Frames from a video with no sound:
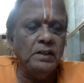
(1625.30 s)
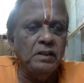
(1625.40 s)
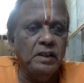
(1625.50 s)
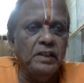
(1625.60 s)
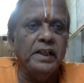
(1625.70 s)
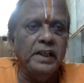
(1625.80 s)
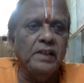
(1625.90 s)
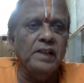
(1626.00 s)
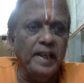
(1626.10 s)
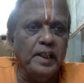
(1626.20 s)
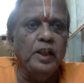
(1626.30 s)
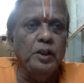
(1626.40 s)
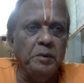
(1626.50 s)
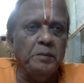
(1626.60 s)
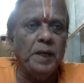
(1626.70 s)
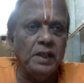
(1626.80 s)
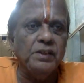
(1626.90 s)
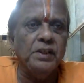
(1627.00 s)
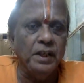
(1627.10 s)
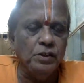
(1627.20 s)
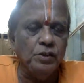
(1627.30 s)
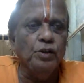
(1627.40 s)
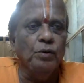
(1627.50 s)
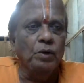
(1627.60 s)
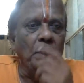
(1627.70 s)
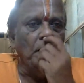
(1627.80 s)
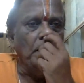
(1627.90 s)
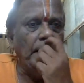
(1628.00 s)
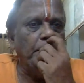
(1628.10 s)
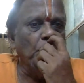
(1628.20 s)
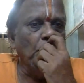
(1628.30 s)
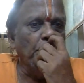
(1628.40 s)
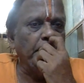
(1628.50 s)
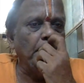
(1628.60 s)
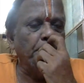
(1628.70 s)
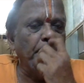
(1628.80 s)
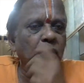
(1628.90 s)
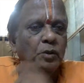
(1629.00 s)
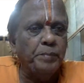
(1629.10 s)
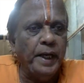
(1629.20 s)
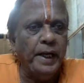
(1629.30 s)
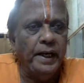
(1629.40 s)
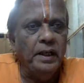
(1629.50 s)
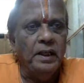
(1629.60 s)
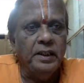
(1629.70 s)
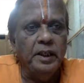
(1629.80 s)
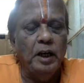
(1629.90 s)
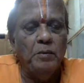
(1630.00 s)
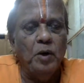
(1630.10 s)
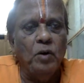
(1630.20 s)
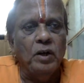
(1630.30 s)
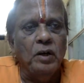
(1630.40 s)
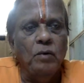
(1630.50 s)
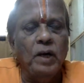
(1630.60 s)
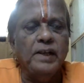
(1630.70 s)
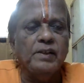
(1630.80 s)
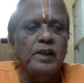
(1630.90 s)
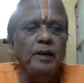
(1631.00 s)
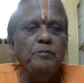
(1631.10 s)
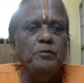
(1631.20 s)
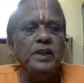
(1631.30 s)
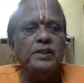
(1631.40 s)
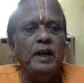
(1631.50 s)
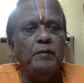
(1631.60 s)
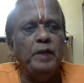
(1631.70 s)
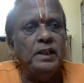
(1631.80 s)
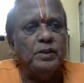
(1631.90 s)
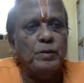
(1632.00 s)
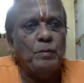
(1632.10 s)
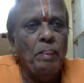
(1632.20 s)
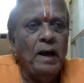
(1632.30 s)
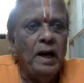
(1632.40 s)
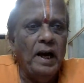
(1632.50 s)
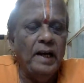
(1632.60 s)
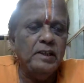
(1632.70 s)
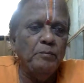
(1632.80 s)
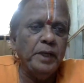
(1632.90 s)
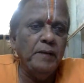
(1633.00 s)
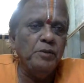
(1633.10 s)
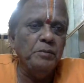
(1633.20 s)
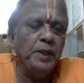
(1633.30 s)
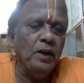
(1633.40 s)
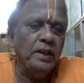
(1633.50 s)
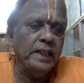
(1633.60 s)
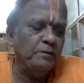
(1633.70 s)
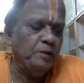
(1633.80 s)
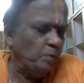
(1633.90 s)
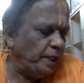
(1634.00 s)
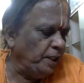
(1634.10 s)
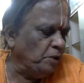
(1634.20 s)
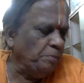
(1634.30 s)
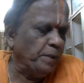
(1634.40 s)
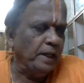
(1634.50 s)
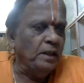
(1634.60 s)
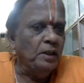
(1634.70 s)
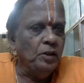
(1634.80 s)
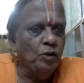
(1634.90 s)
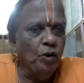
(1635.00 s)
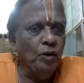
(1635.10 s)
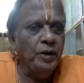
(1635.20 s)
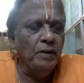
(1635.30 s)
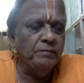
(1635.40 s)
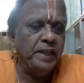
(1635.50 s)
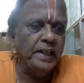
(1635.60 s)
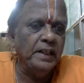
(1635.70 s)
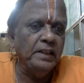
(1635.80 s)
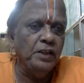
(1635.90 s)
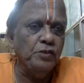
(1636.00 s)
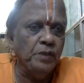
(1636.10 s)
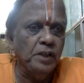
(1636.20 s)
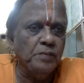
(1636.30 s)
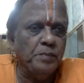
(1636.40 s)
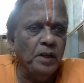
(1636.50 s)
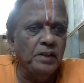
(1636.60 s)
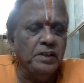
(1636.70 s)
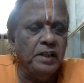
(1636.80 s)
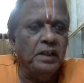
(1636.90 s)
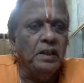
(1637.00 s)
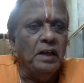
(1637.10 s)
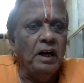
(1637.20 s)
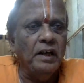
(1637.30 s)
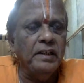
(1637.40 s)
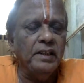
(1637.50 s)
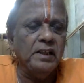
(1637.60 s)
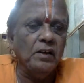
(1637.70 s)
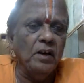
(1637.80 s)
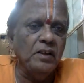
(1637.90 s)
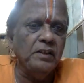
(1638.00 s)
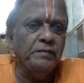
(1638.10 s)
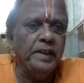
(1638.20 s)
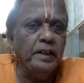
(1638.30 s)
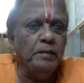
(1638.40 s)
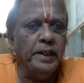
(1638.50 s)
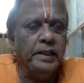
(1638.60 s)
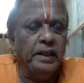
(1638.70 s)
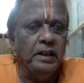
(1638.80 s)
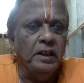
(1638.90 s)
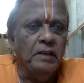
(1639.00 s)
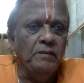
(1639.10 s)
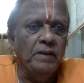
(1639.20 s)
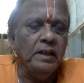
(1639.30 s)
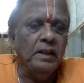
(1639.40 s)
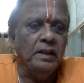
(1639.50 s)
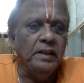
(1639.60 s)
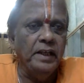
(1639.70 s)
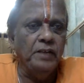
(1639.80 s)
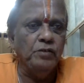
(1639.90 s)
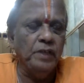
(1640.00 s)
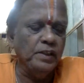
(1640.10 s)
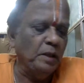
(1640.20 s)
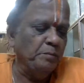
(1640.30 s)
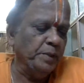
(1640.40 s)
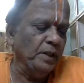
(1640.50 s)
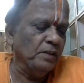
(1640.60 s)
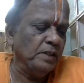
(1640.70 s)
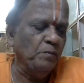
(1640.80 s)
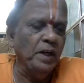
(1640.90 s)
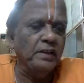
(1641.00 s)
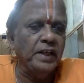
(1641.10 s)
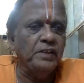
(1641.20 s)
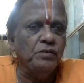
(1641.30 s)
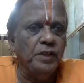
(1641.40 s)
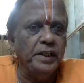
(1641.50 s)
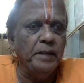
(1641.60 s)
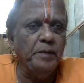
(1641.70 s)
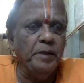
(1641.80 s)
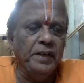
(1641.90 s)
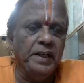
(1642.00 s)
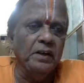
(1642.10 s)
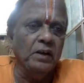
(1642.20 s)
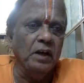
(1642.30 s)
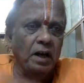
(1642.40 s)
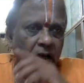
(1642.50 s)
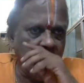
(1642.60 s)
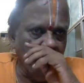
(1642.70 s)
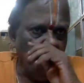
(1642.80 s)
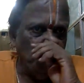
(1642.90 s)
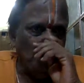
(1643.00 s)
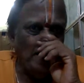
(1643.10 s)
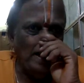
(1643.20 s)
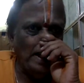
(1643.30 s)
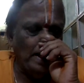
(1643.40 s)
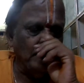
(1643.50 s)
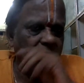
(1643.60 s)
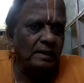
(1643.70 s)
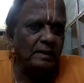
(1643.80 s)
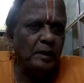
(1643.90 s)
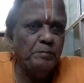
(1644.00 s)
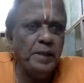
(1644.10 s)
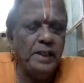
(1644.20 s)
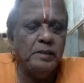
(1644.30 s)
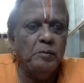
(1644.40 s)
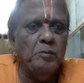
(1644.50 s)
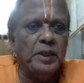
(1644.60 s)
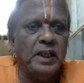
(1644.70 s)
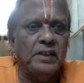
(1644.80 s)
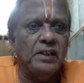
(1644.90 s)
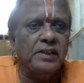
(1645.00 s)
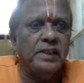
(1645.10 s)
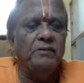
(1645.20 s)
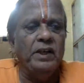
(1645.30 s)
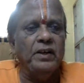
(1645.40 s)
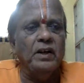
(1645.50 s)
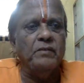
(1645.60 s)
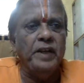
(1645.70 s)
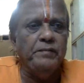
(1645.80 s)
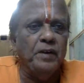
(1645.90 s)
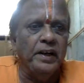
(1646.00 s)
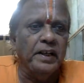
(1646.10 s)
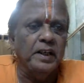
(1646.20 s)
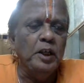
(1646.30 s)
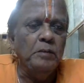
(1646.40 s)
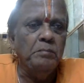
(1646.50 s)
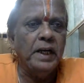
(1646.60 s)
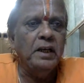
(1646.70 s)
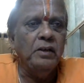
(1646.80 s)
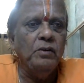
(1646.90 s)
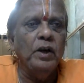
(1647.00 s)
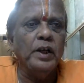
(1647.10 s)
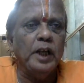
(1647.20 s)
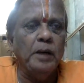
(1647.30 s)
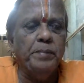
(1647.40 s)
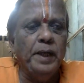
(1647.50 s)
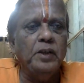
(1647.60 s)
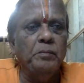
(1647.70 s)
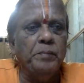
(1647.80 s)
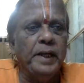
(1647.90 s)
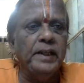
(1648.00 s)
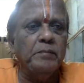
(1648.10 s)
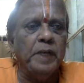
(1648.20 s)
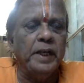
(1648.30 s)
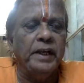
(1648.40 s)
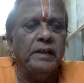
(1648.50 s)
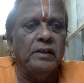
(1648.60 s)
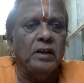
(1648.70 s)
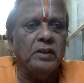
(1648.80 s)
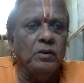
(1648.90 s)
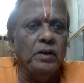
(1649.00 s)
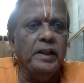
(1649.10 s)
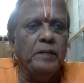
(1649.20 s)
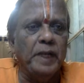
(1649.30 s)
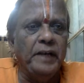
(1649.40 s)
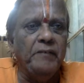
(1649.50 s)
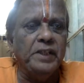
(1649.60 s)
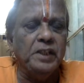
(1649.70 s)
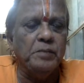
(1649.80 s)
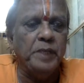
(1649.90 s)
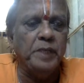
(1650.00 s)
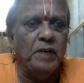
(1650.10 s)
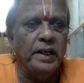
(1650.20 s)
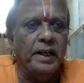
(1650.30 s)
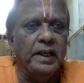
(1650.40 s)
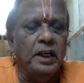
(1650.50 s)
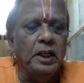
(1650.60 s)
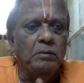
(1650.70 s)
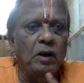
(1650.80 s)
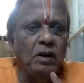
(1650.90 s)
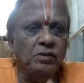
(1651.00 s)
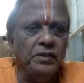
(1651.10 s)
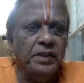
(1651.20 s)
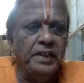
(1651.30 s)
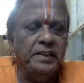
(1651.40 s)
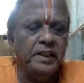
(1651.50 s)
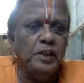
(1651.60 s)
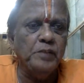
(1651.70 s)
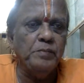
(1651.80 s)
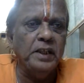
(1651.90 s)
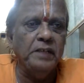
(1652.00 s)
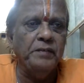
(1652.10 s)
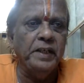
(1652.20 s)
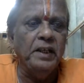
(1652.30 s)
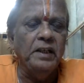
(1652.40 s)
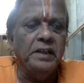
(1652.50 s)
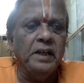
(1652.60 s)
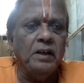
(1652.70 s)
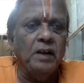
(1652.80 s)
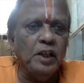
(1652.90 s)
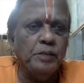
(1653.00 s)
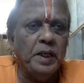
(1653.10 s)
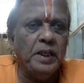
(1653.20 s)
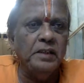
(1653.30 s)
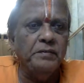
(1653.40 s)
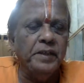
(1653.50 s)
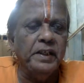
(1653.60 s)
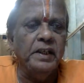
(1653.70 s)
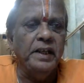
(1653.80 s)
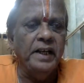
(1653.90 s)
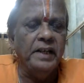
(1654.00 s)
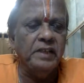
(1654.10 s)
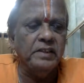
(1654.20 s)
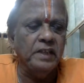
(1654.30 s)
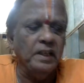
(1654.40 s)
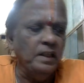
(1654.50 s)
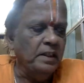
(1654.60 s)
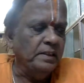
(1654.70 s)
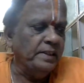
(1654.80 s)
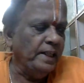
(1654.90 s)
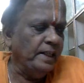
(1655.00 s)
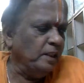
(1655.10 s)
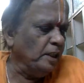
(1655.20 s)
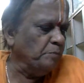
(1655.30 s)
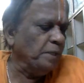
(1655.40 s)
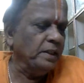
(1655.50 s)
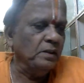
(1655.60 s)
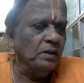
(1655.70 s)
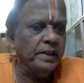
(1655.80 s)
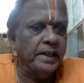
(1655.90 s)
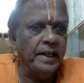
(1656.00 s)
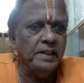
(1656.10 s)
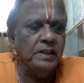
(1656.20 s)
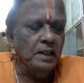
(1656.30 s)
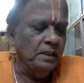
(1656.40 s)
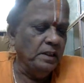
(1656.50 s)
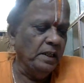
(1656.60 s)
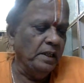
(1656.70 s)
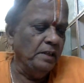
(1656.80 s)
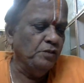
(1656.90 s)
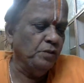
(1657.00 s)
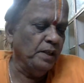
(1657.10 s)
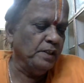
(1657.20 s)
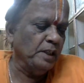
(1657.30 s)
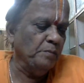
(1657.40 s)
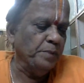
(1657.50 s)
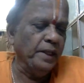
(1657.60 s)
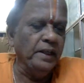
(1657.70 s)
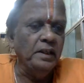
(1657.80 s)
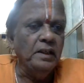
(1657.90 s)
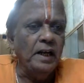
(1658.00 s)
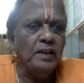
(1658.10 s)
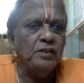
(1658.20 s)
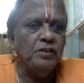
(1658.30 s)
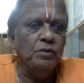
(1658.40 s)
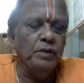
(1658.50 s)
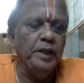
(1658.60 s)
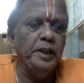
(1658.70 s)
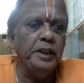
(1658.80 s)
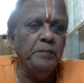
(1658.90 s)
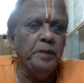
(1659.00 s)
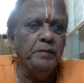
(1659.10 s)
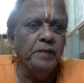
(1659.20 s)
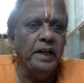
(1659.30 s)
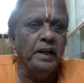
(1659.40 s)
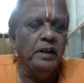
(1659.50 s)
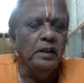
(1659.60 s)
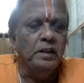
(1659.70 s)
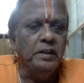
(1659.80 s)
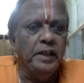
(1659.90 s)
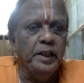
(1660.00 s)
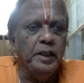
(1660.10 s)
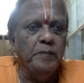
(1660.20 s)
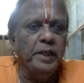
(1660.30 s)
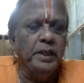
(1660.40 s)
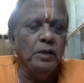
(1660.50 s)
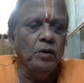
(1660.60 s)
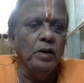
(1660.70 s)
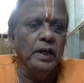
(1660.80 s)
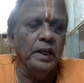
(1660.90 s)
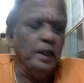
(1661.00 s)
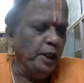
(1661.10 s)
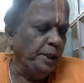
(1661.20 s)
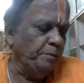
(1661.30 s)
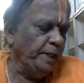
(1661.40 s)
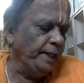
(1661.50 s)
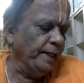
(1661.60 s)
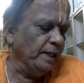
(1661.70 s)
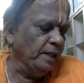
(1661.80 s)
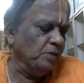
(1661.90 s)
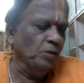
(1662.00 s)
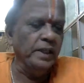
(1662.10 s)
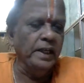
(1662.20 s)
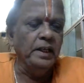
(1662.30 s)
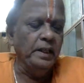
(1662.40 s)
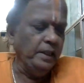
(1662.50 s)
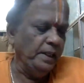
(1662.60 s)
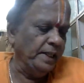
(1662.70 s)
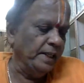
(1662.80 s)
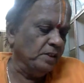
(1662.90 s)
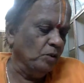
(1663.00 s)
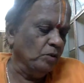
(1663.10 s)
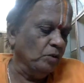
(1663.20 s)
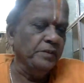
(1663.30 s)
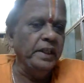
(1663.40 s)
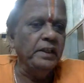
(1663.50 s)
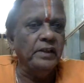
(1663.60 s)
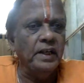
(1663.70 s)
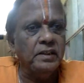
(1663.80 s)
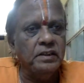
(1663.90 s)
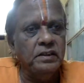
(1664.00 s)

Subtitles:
A decree is likely to be passed against you, and you will be compelled to pay the amount what is claimed towards damages. And sometimes you may not have the money to pay, though you have taken the insurance policy, or there's a clause of indemnity where the insurance company or someone tries to indemnify your loss, and please remember the other side will not wait for it, but you are compelled to pay that money, not only the money which has been awarded, also the interest part of it, the cost part of it, etc. Then in that particular case, the insurance company has to indemnify the indemnity holder immediately so that he gets out of the debt.